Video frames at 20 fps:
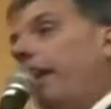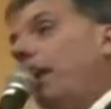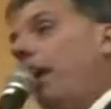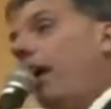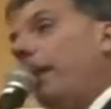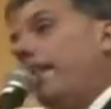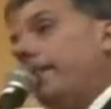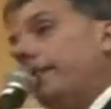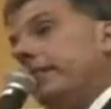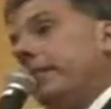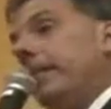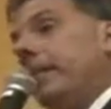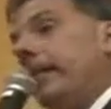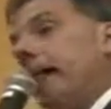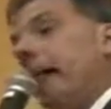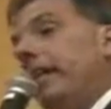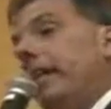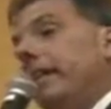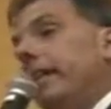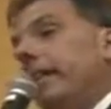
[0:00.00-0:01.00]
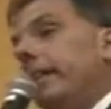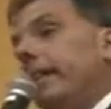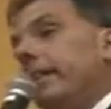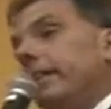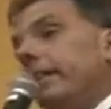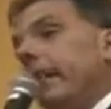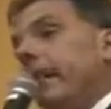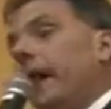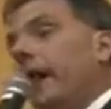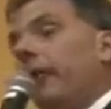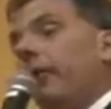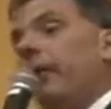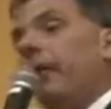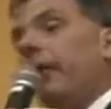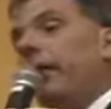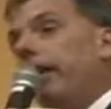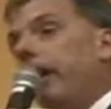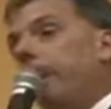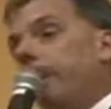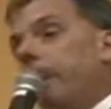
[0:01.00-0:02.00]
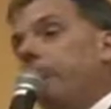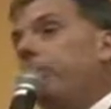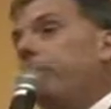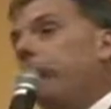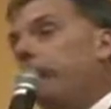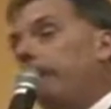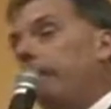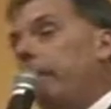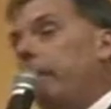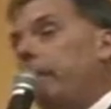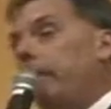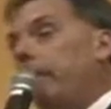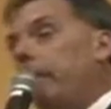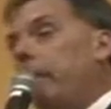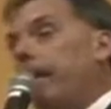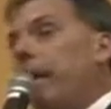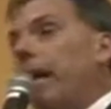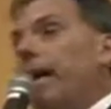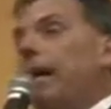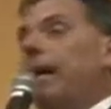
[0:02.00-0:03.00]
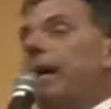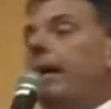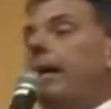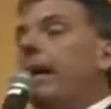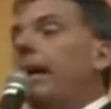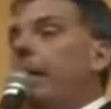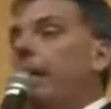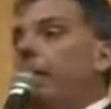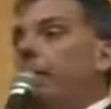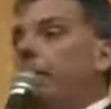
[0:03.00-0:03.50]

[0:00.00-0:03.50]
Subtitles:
an office again in the south. Probably Murrieta